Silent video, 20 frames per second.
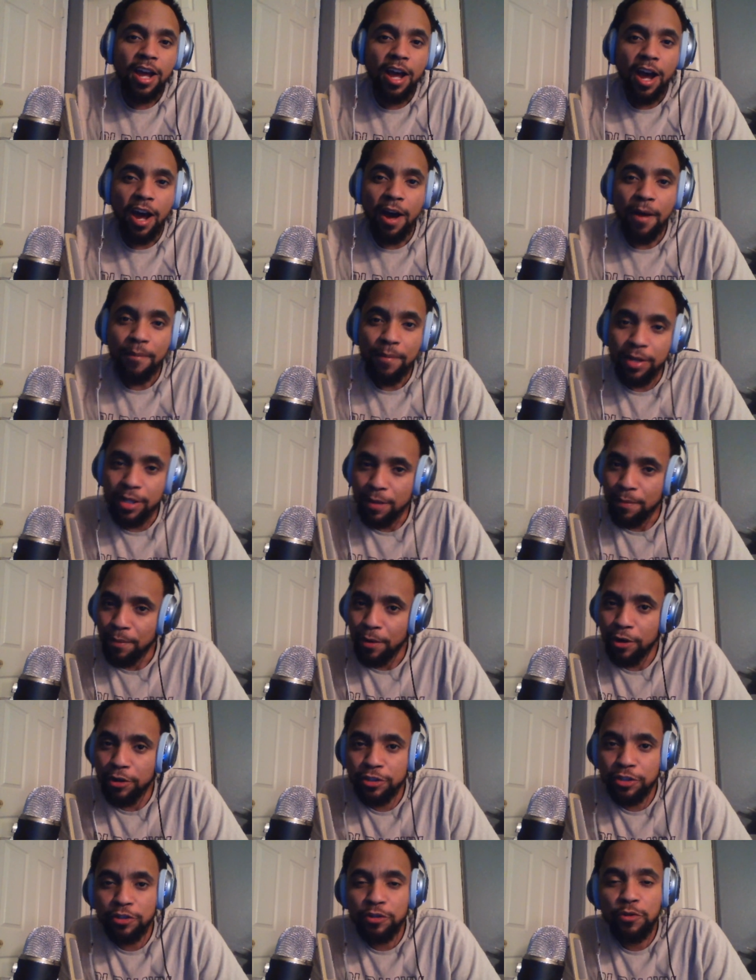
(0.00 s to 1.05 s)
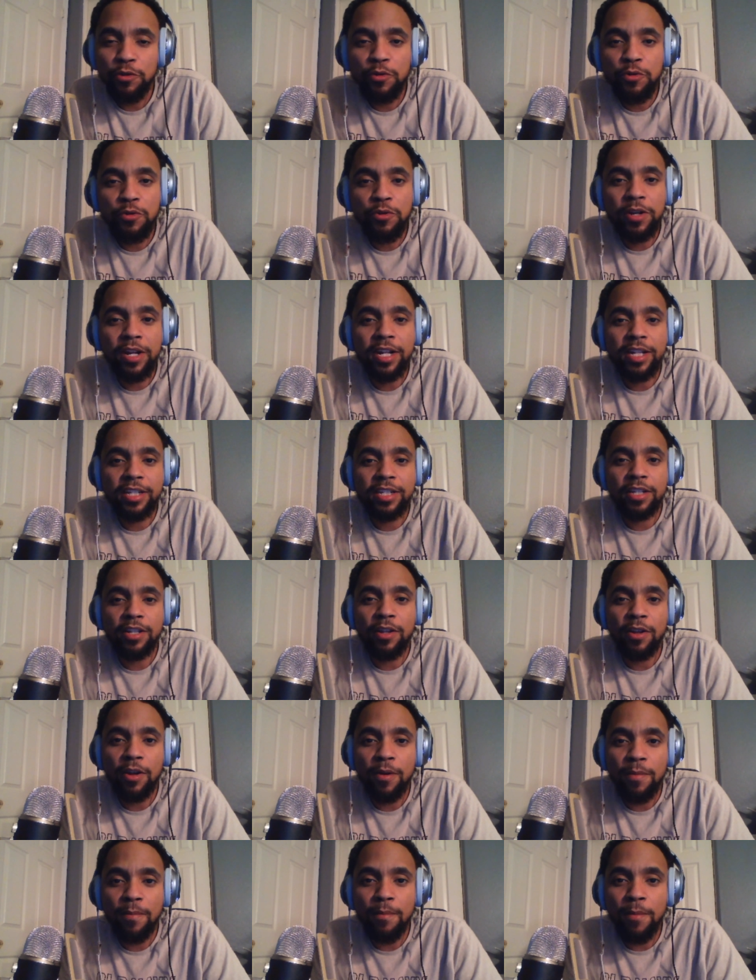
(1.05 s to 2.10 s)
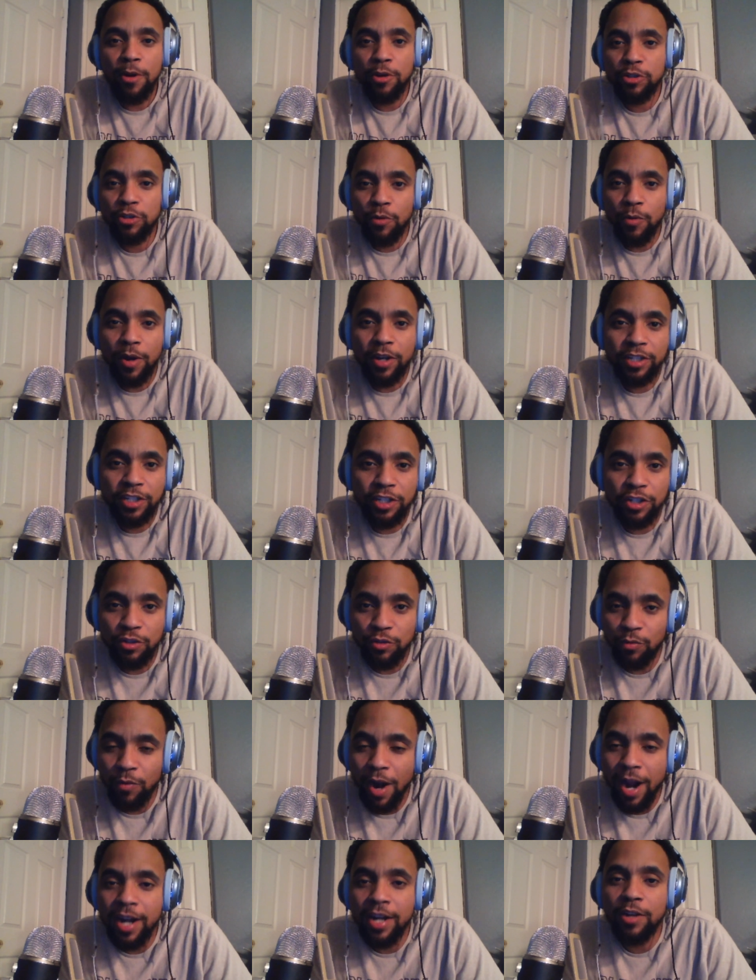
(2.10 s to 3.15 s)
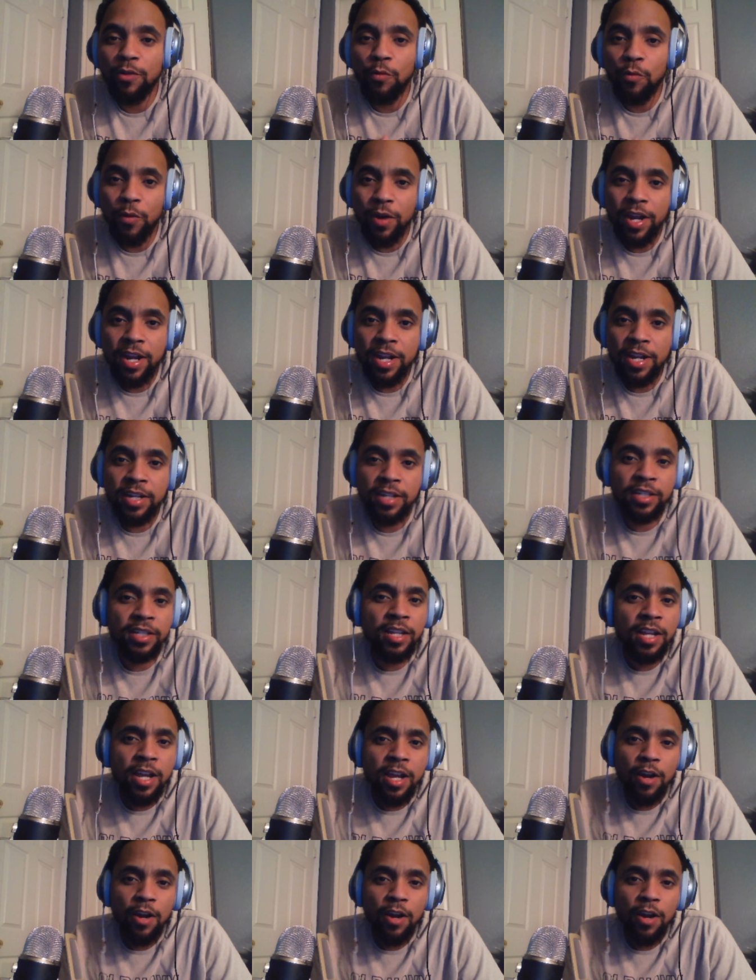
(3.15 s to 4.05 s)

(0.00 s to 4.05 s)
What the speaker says: But the person who gets the most questions right wins.